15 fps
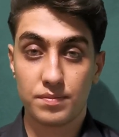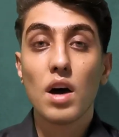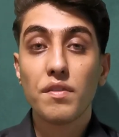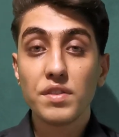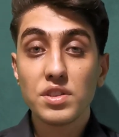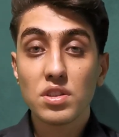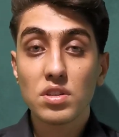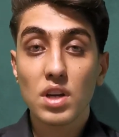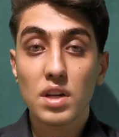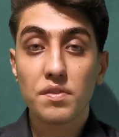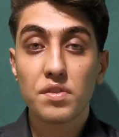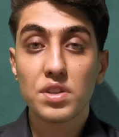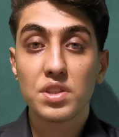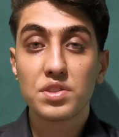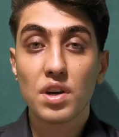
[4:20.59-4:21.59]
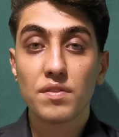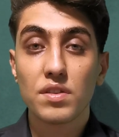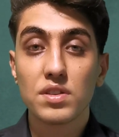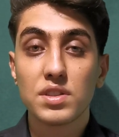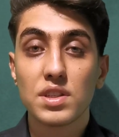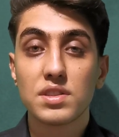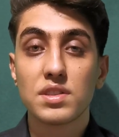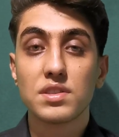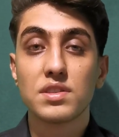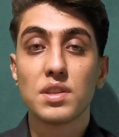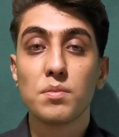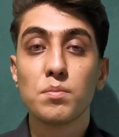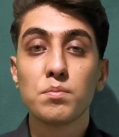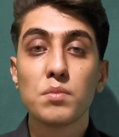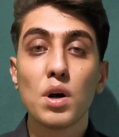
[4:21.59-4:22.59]
Official guide for the TOEFL test is
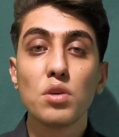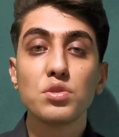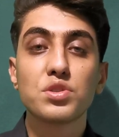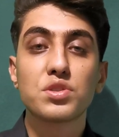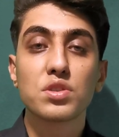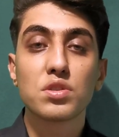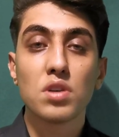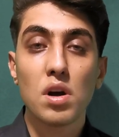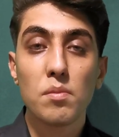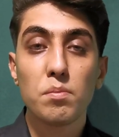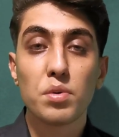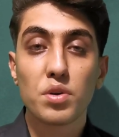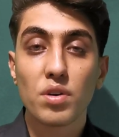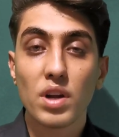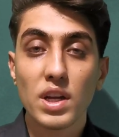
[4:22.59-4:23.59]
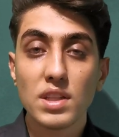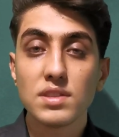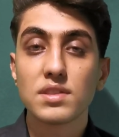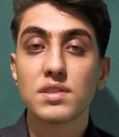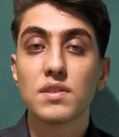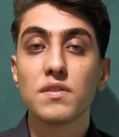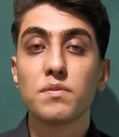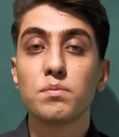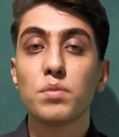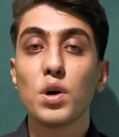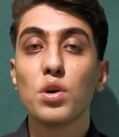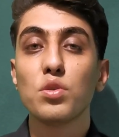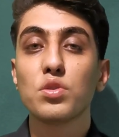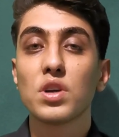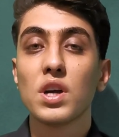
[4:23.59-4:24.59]
the most comprehensive
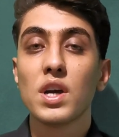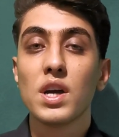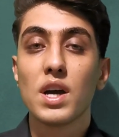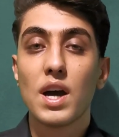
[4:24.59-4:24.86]
book